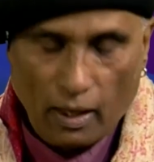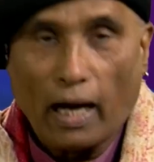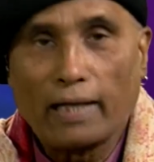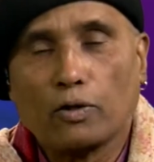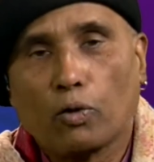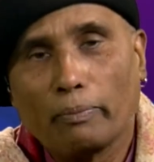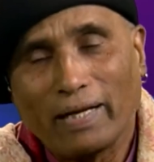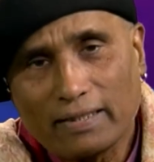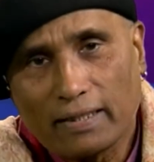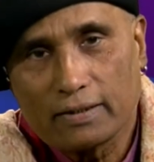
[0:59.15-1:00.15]
I know
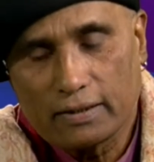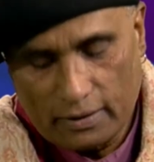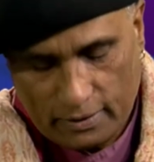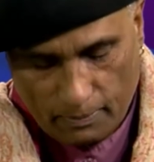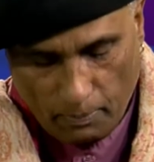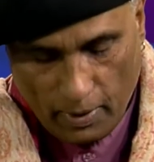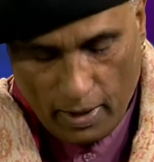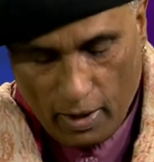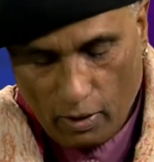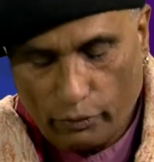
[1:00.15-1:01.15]
many cases
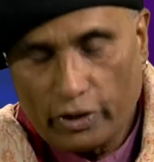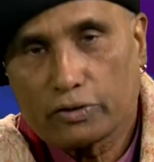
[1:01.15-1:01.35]
where